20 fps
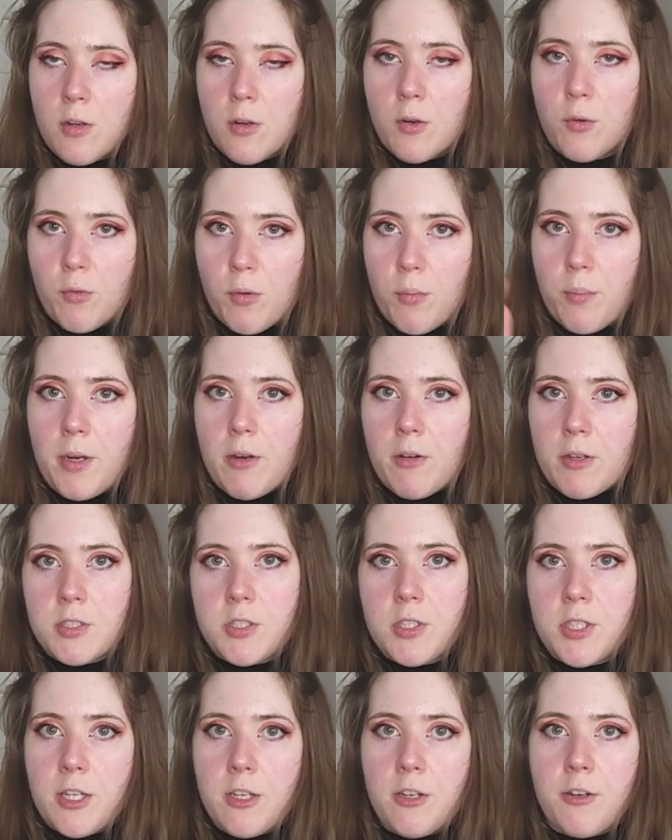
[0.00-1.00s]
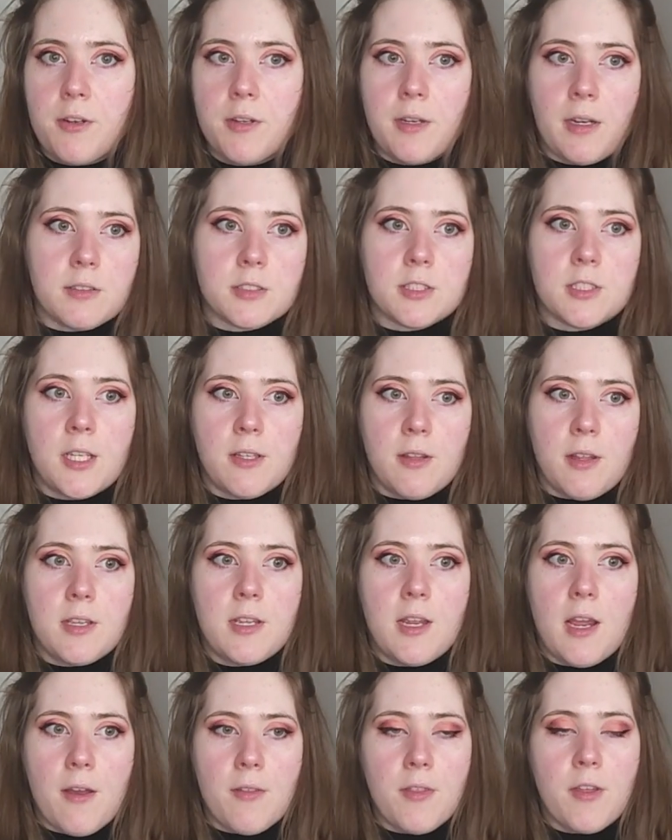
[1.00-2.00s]
Ramirez here, and I'll say that,
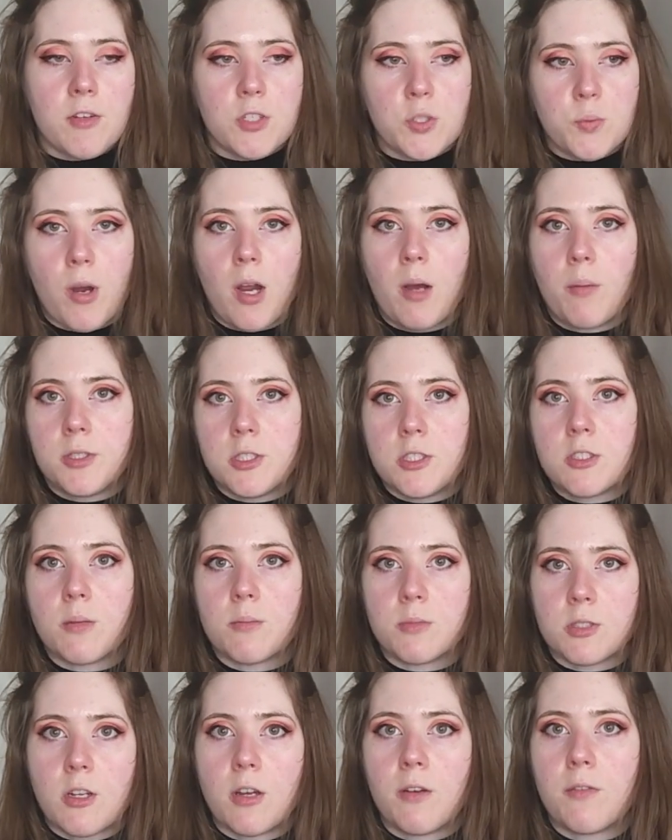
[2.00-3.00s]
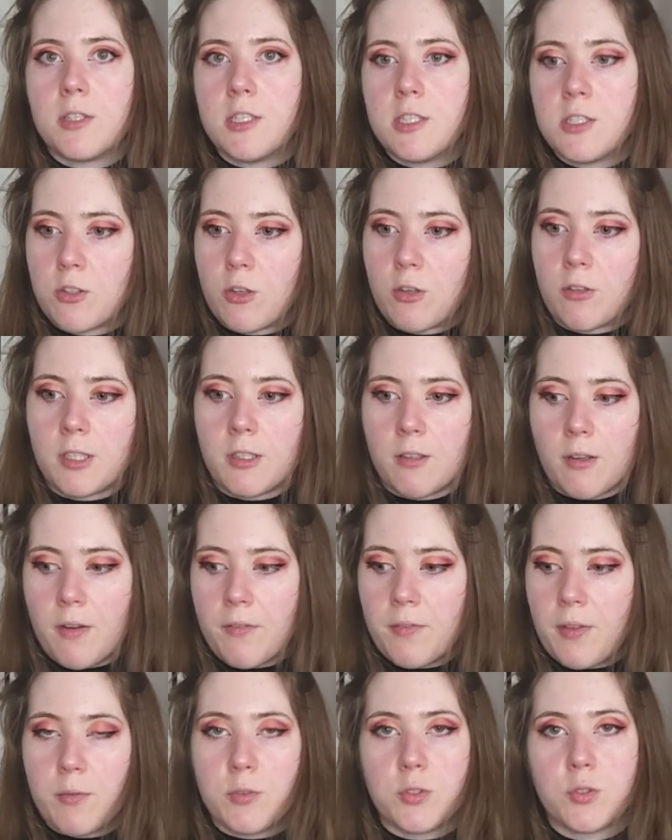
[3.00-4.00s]
yeah, there is probably some stuff in his early life
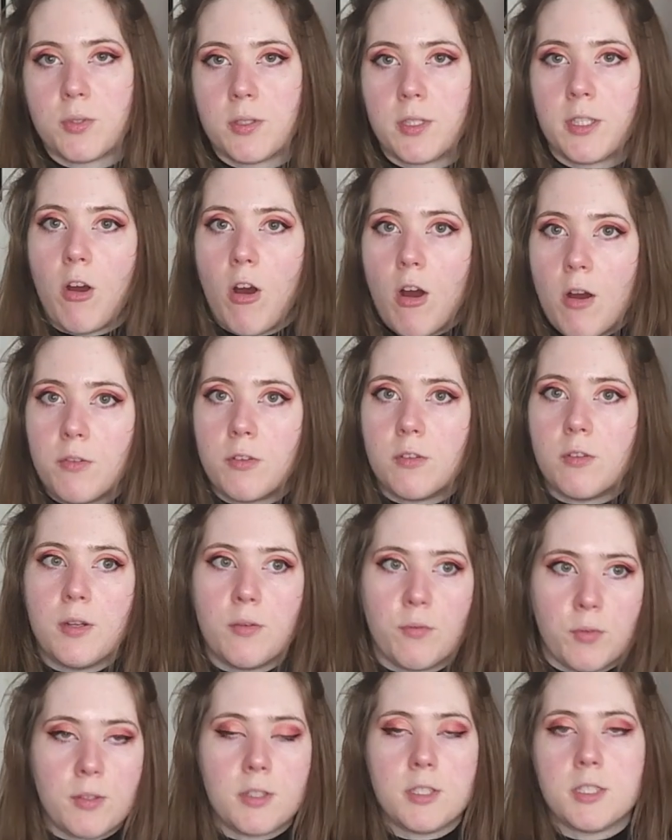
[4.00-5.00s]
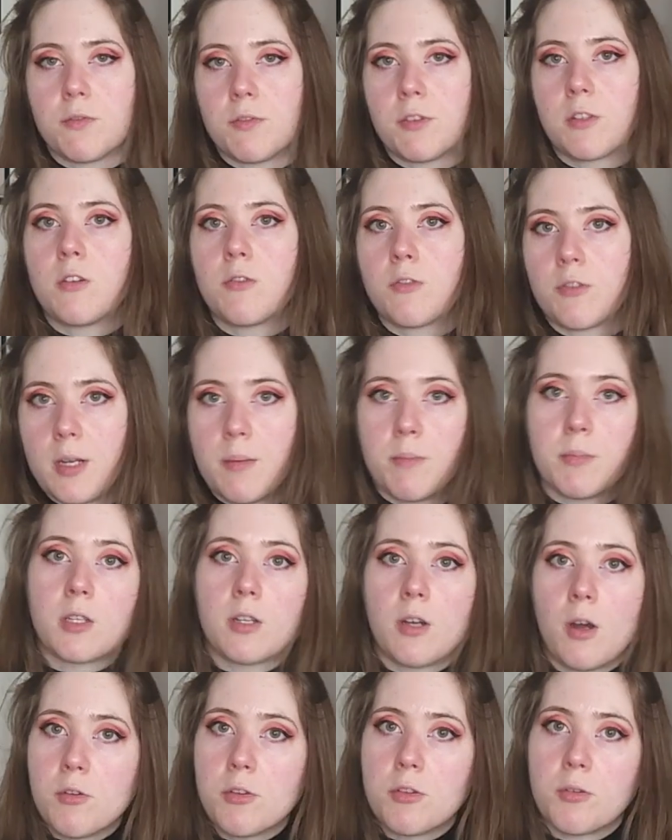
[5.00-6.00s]
that was really awful and really difficult for him to
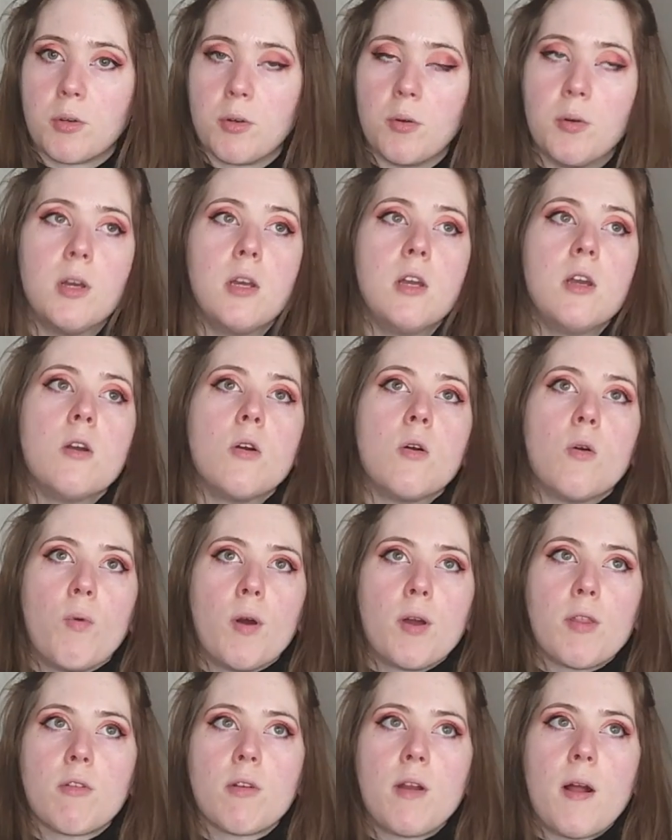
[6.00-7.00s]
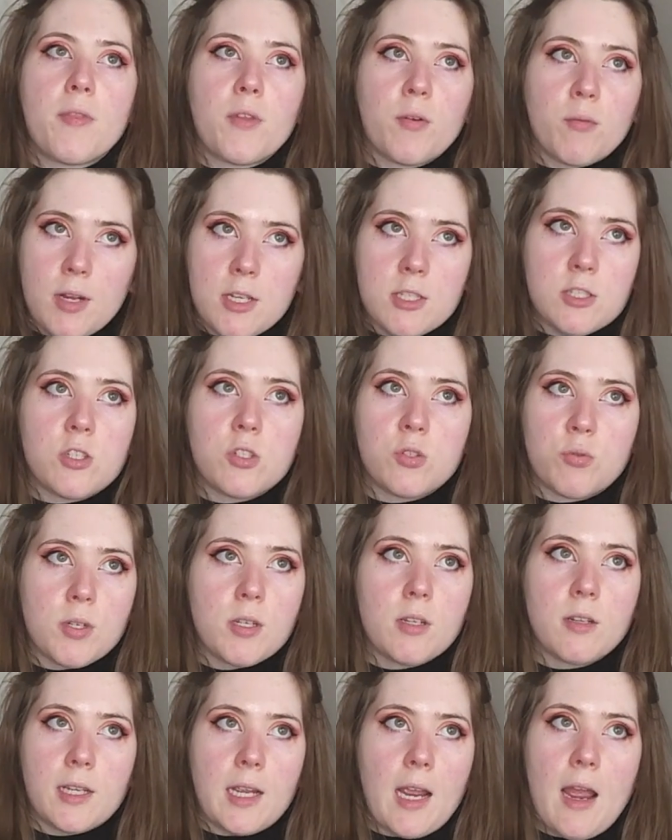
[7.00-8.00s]
go through. Whether or not the rest is
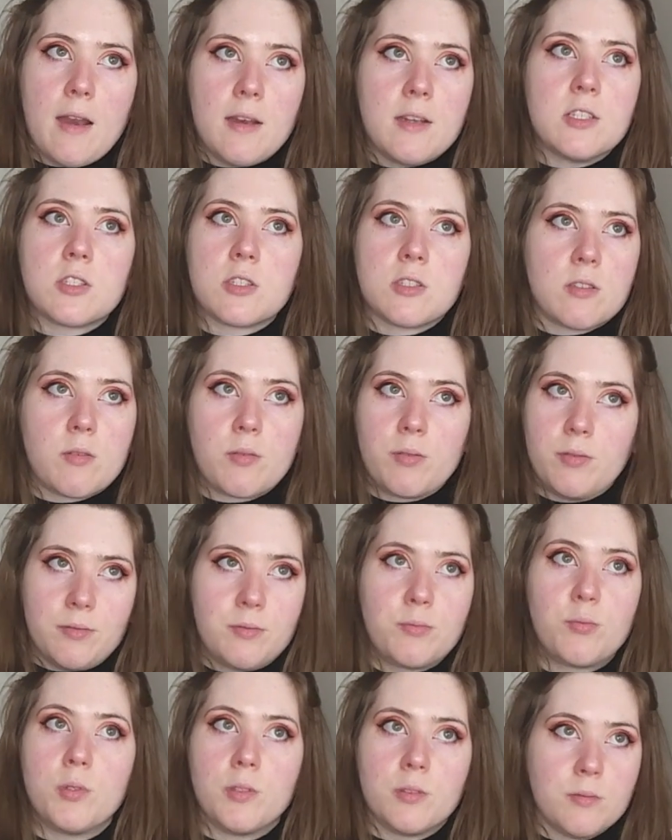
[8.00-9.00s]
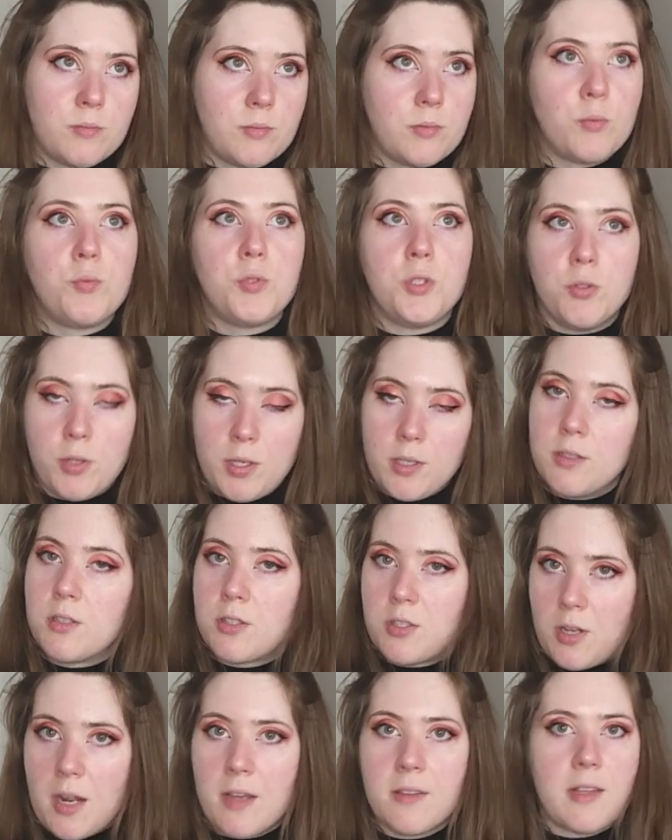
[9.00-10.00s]
real, again, well, you can
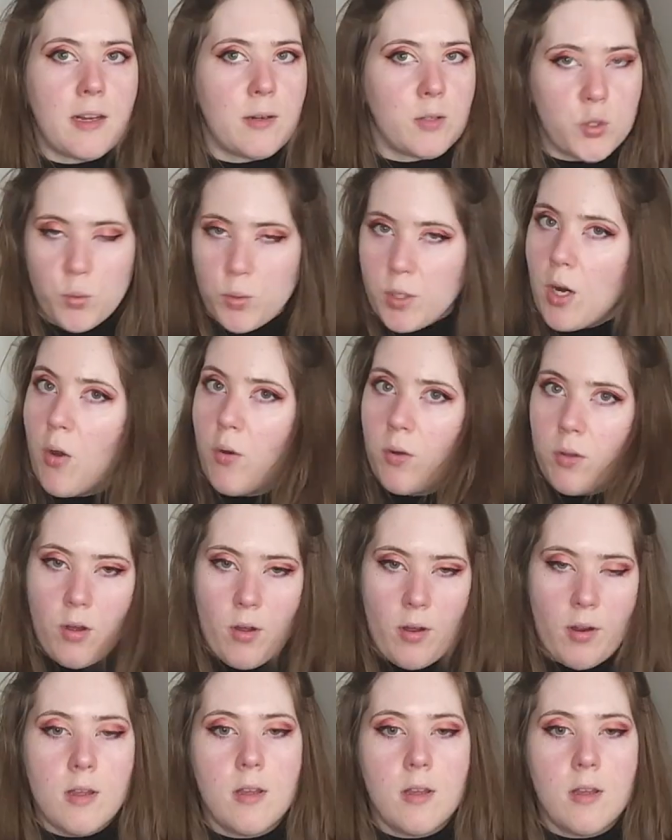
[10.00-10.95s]
decide that as we go along.